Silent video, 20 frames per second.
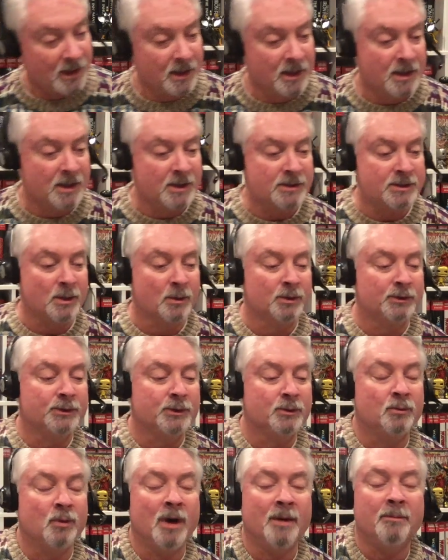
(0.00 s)
So we'll
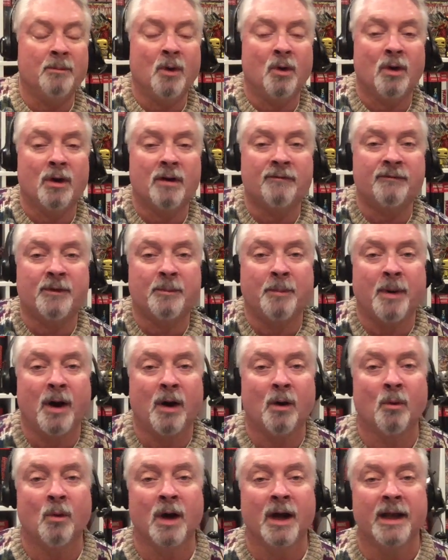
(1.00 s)
do one more for
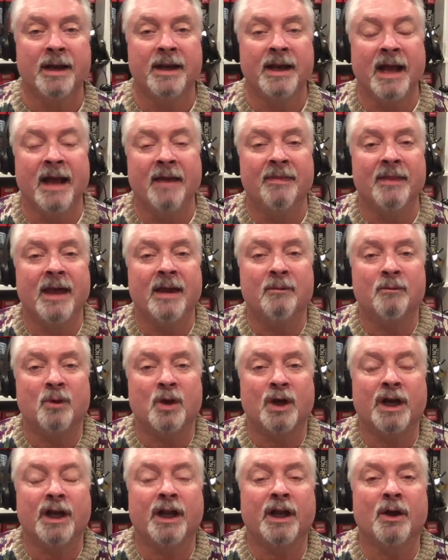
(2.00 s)
part one, and then we're
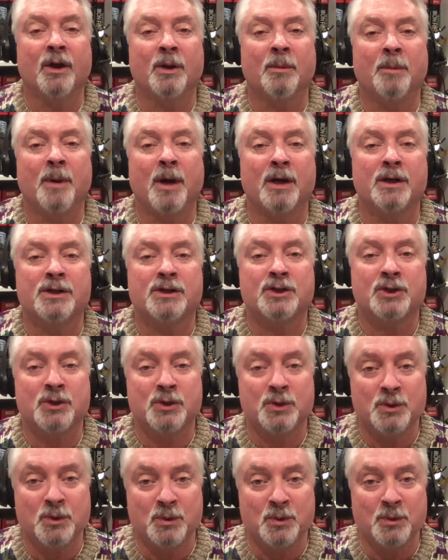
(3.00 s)
going to go to part
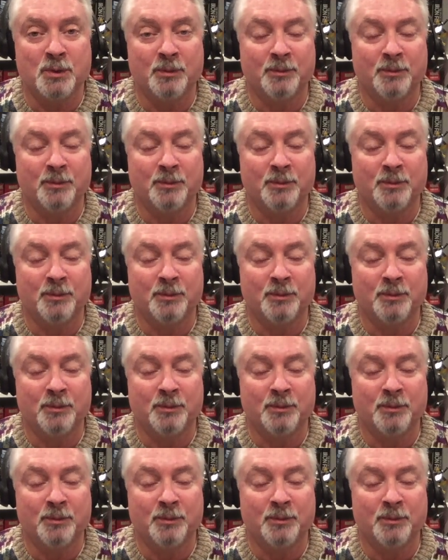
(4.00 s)
two.